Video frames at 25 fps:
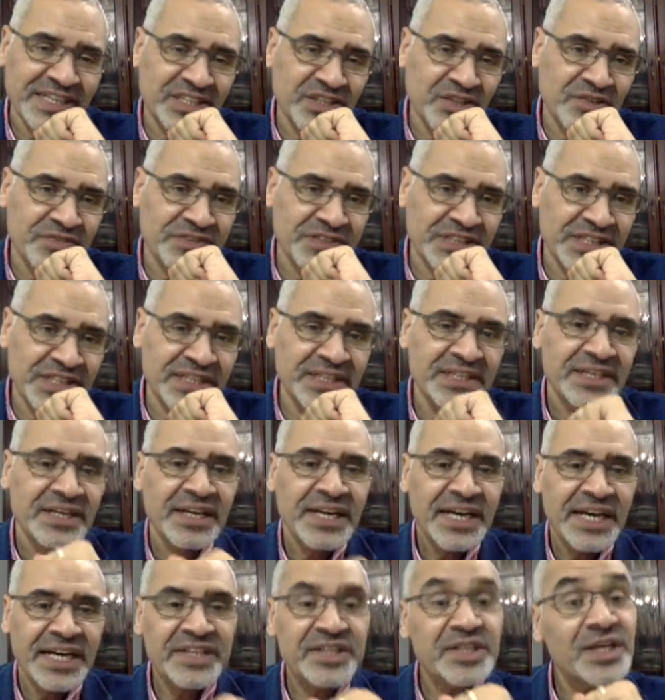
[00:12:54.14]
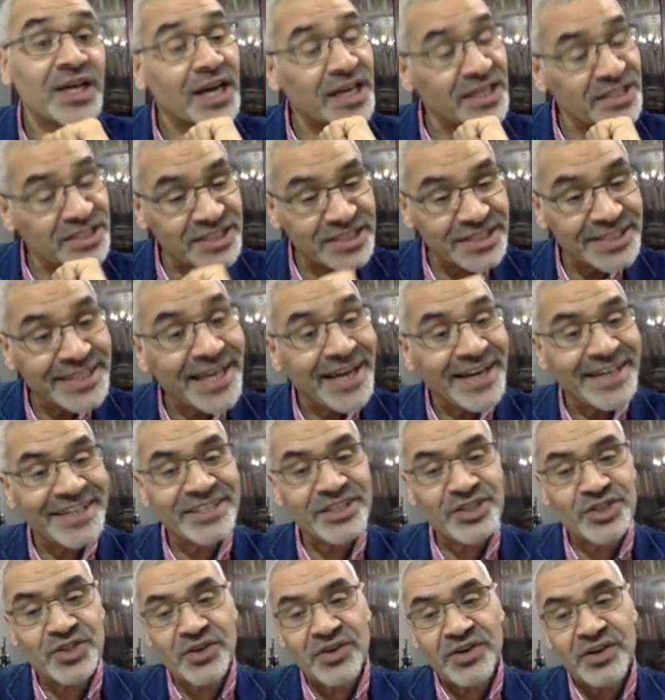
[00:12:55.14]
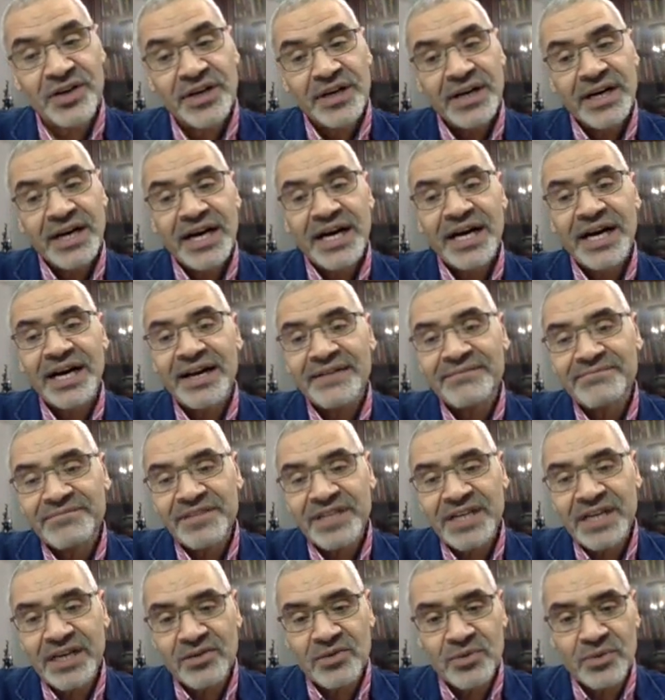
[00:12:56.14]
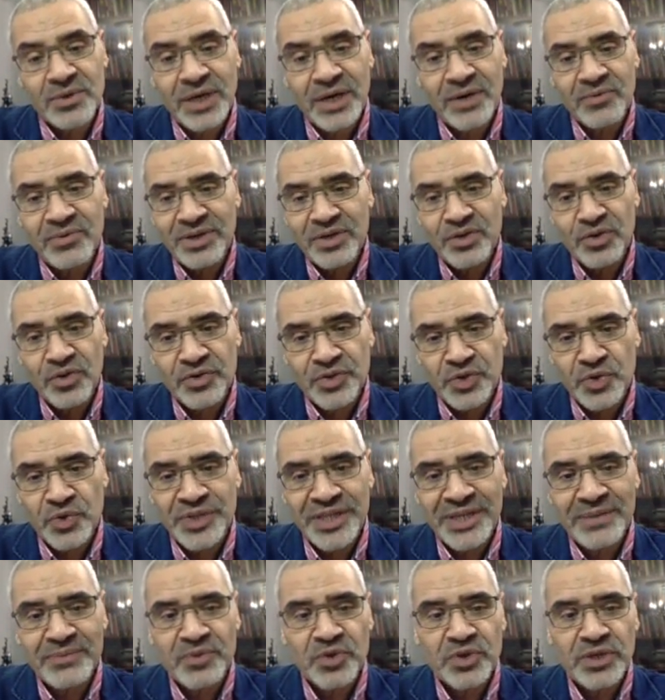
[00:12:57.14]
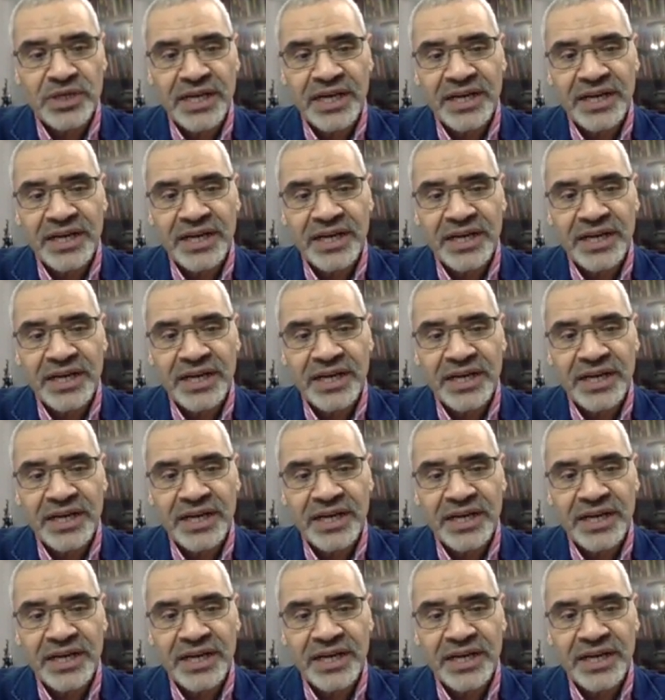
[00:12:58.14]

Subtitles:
you've seen in the last slide. So I will go through them